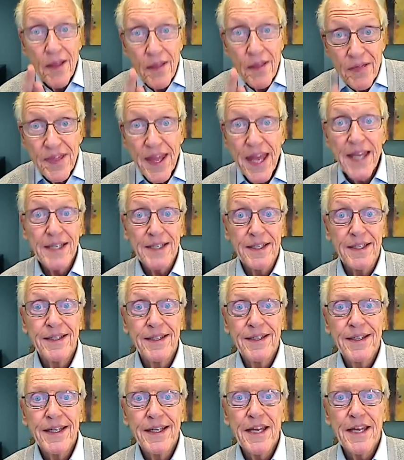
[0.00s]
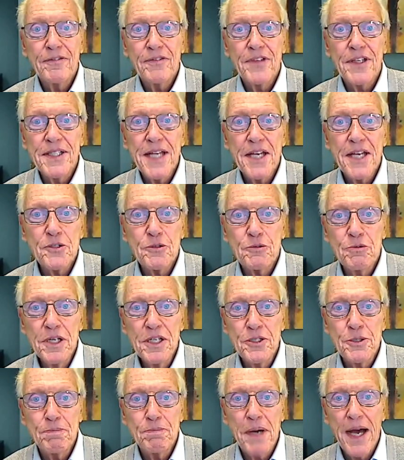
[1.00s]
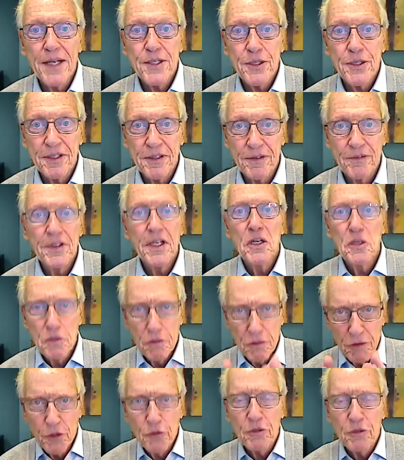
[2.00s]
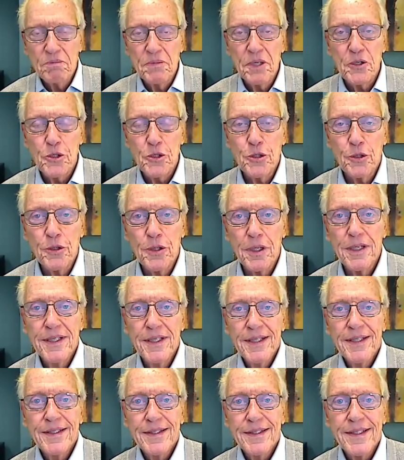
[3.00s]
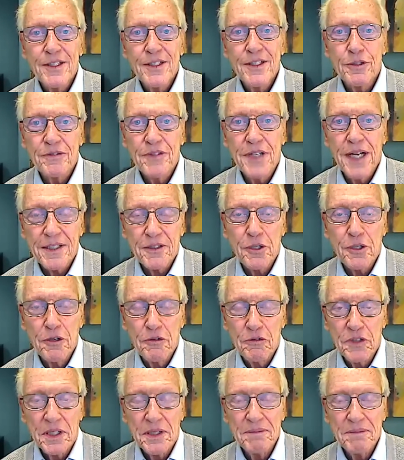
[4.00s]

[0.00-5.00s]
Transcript: Then, if the test reads positive, you can be sure that you've got COVID.